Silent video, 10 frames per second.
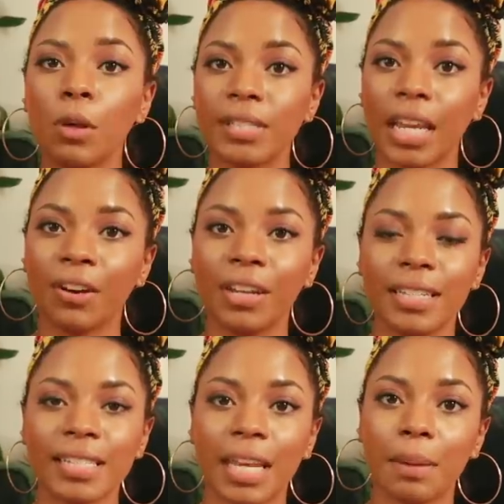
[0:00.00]
those
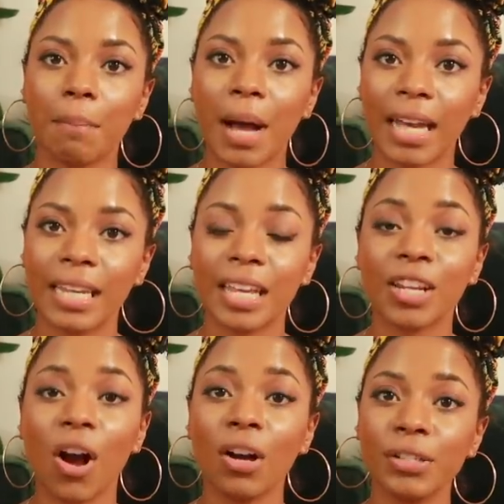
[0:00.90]
areas in mind
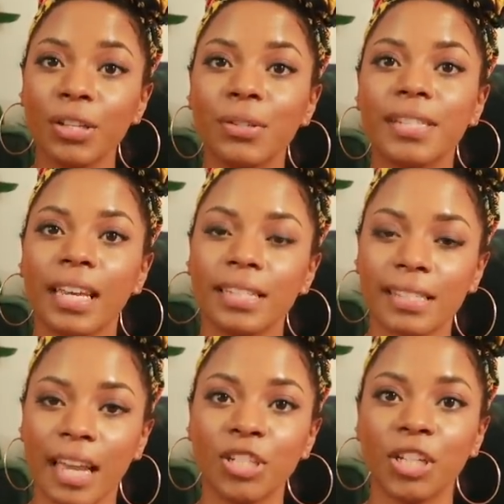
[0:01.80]
and also set
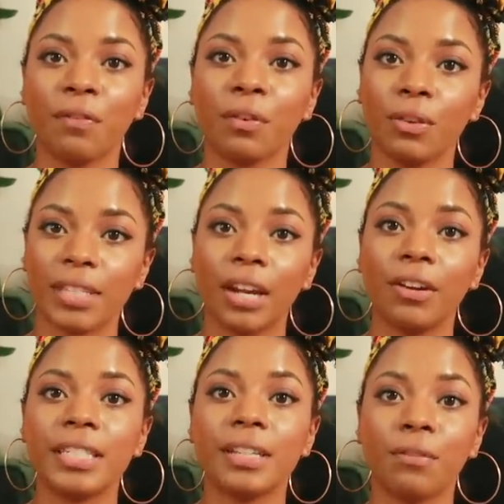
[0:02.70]
intention for those
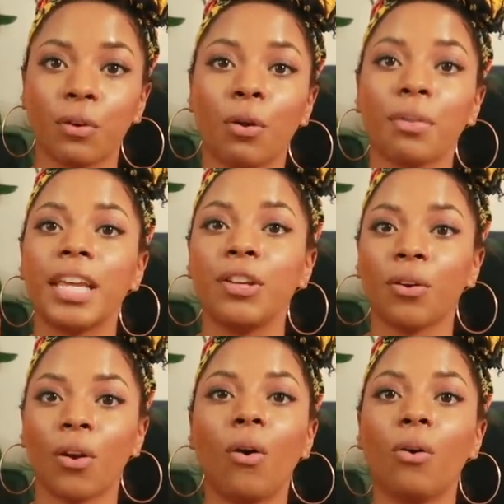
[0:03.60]
areas of growth in
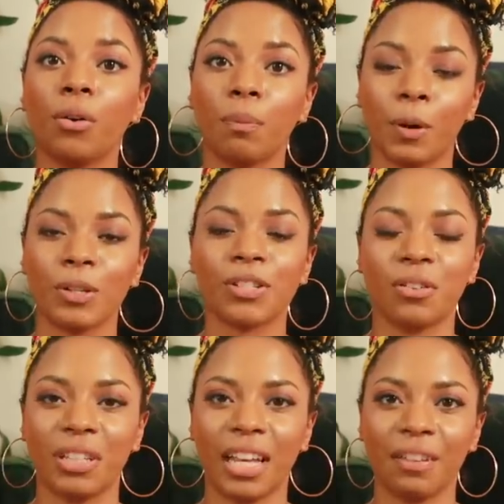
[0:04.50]
your own
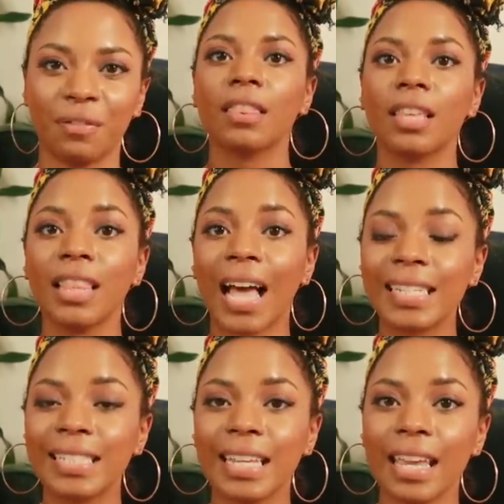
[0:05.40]
personal life. The
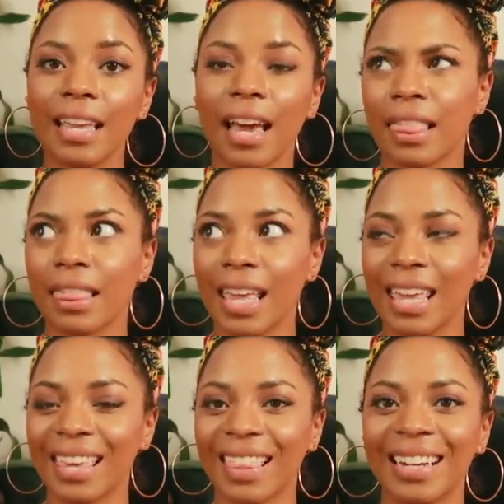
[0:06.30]
last thing I
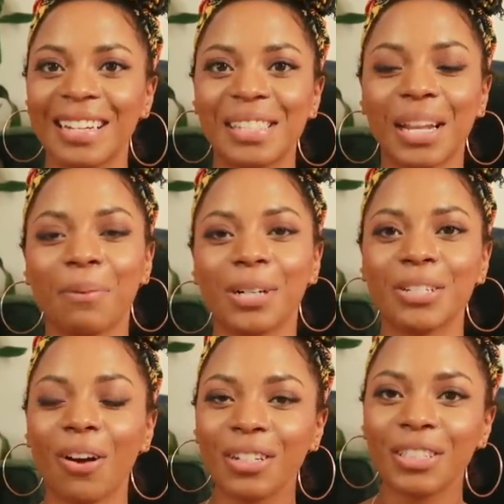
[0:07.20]
think that it is that I want
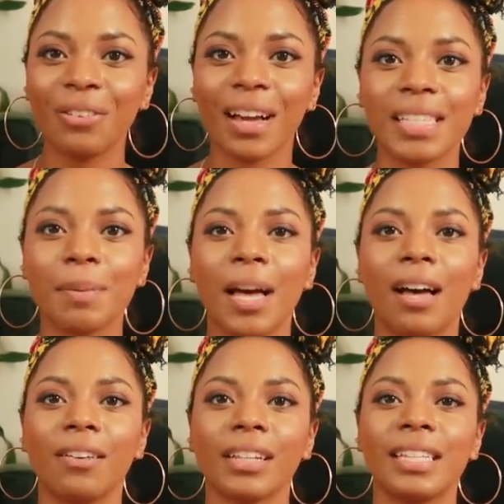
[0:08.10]
to talk to you guys
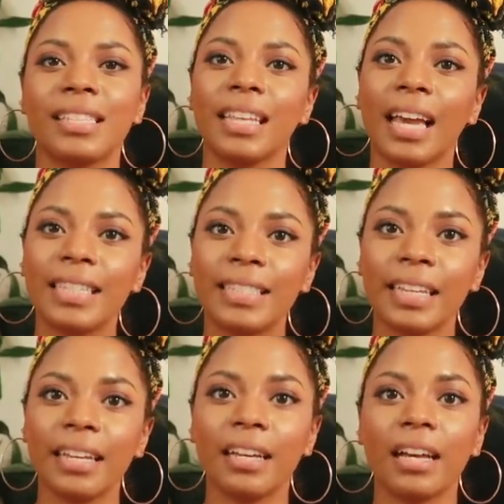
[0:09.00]
about is the
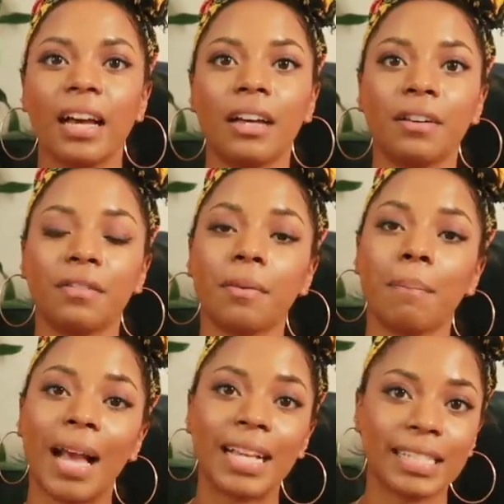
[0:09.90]
idea of
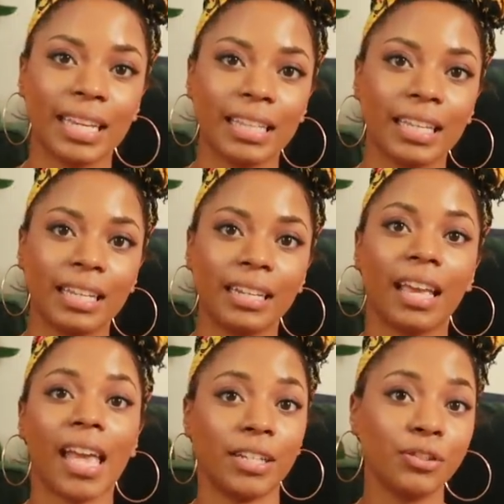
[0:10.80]

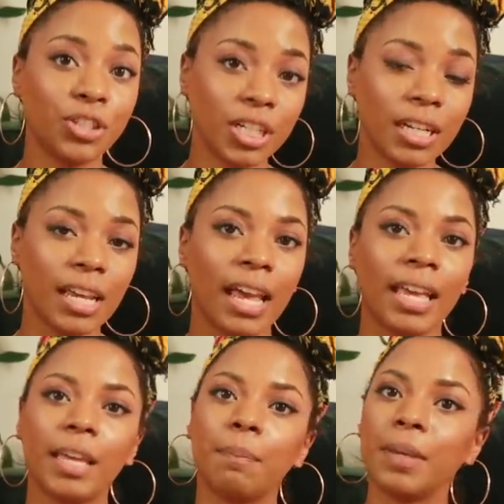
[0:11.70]
masculine energy,
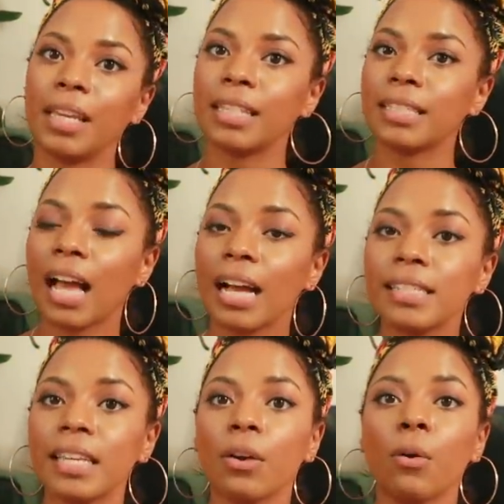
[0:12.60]
it being
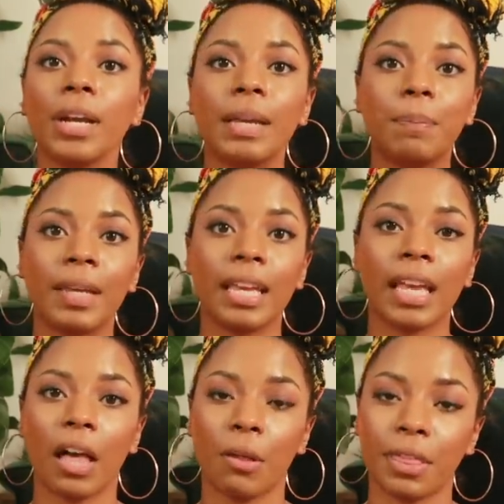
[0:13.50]
toxic or it being
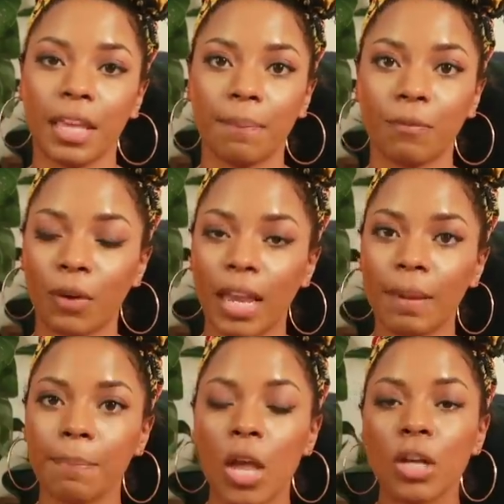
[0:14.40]
healthy,
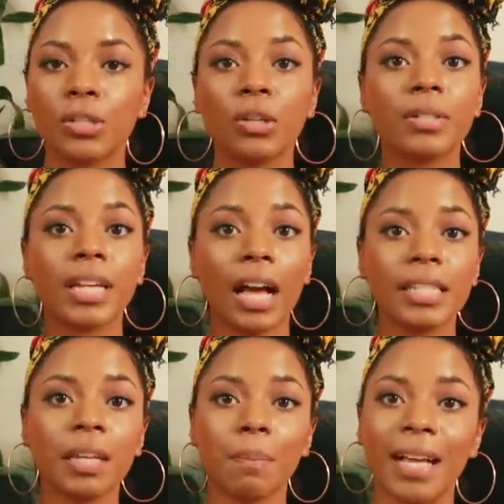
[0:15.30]
right? So
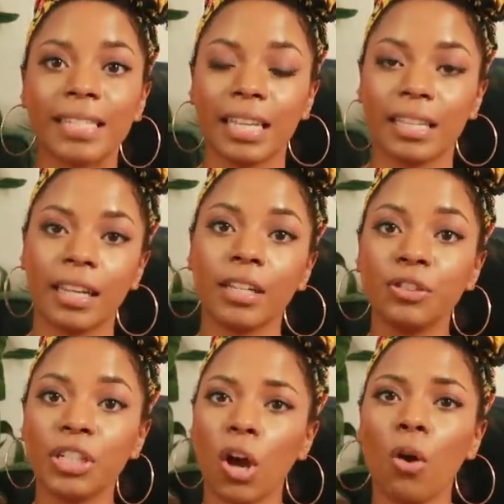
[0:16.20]
toxic masculine
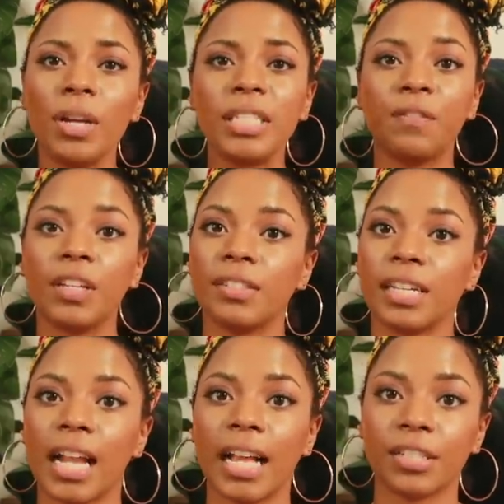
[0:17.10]
energy always feels
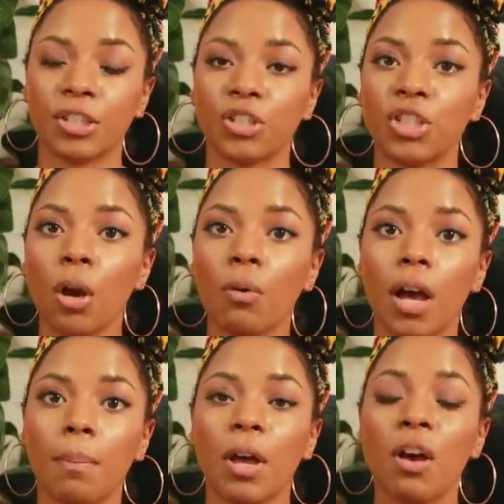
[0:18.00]
that it has to show
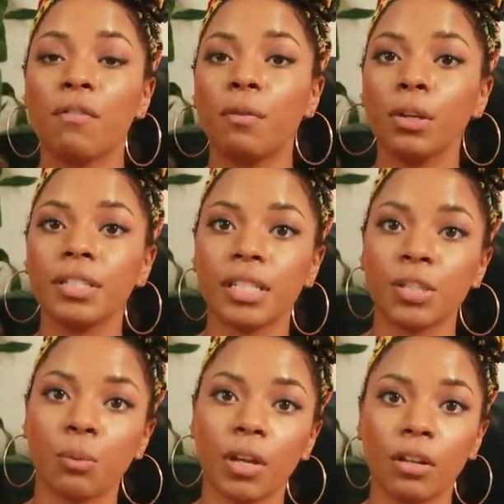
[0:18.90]
up, force
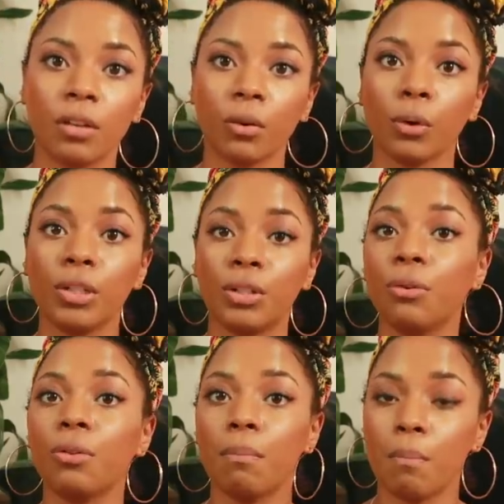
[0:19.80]
its will, or
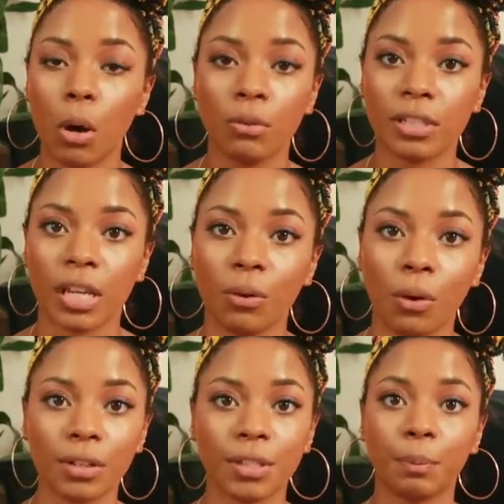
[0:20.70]
do the most in
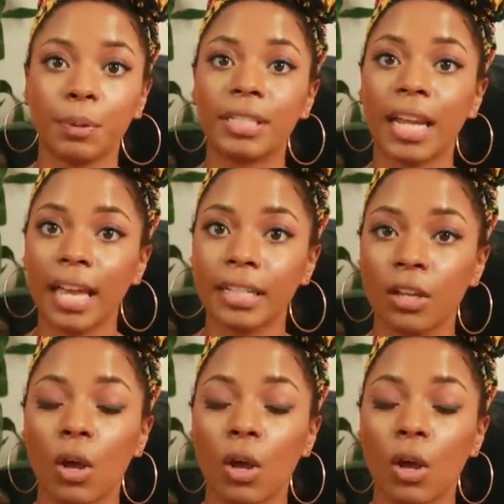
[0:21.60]
order to protect